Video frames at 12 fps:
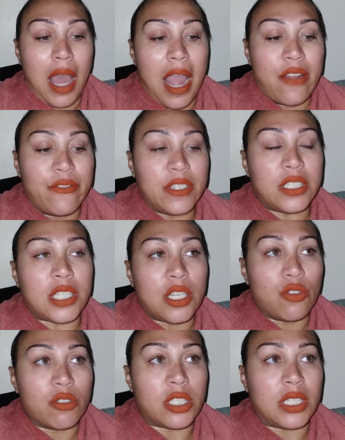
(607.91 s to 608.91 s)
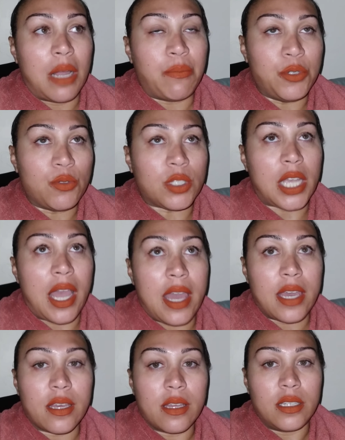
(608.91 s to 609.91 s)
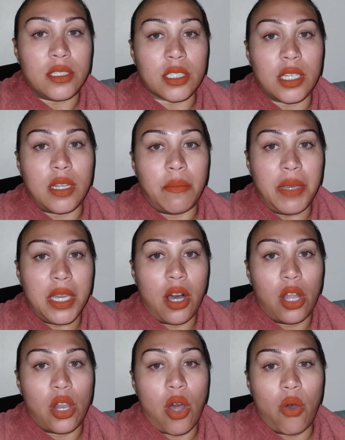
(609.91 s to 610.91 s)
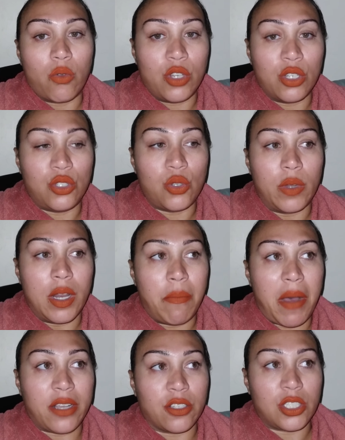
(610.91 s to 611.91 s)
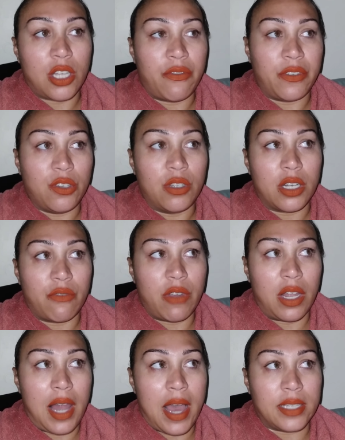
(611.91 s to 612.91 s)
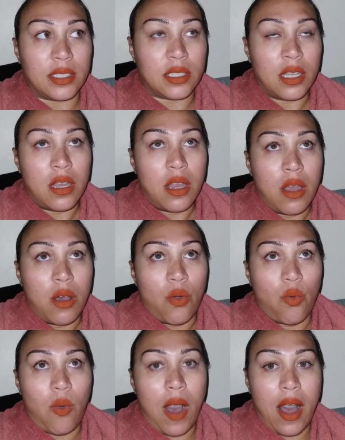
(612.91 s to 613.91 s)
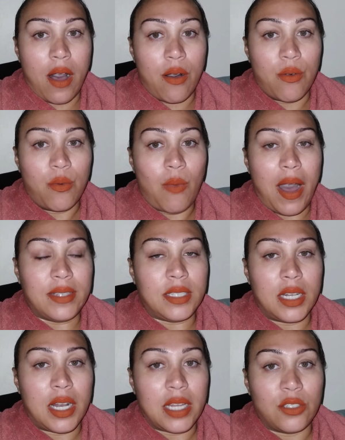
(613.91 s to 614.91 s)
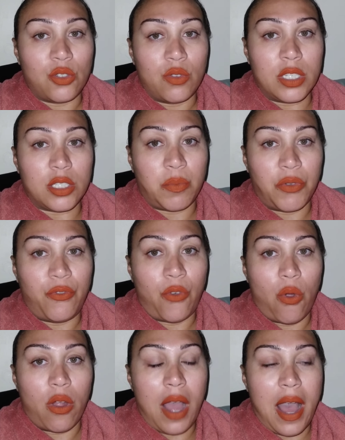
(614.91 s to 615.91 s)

Every single step you take, it's going to be alone. You're doing it by yourself, and you're going to realize, wow, why didn't I do this before?